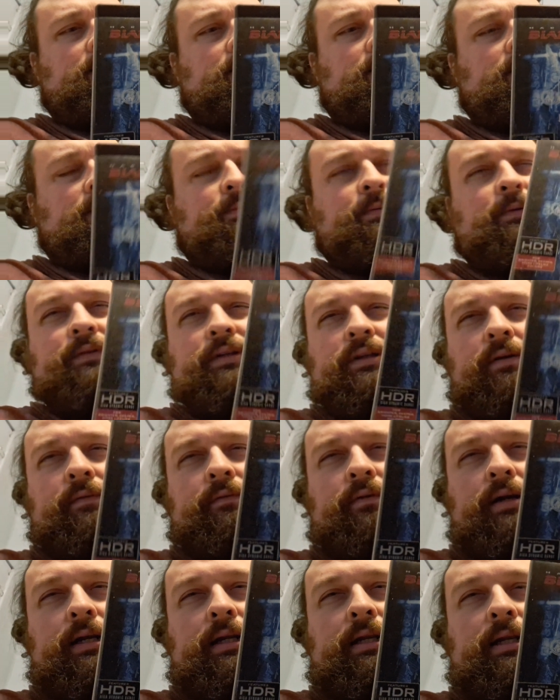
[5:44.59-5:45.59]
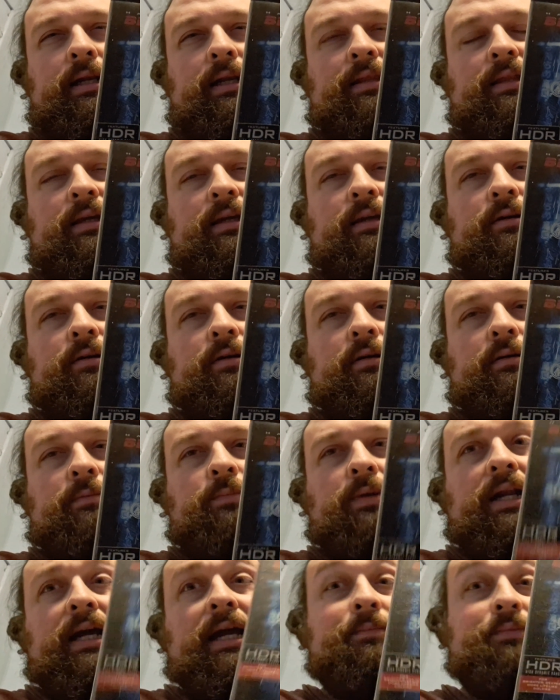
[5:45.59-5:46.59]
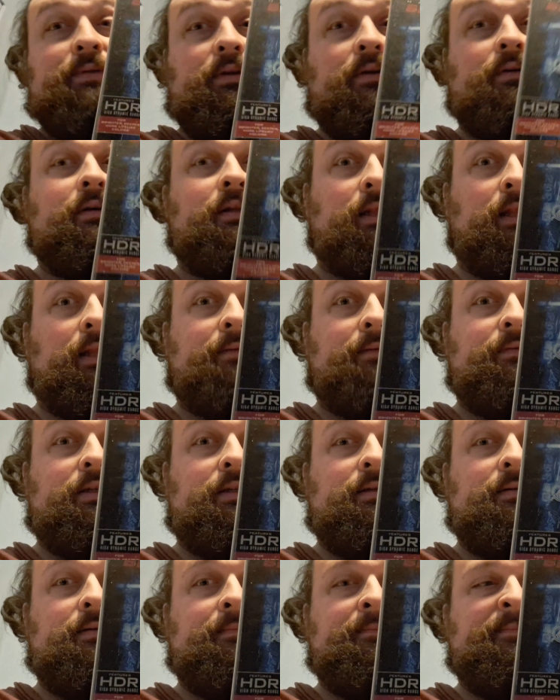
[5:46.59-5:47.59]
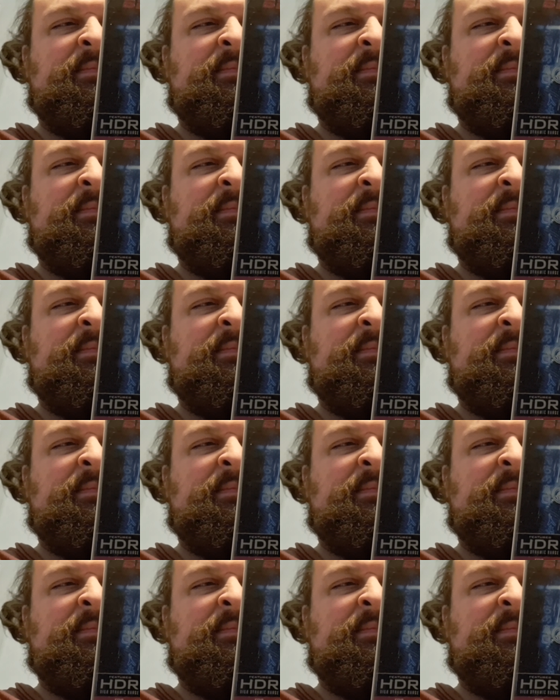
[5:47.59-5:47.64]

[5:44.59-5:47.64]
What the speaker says: This movie's overrated, I think, but I absolutely love it.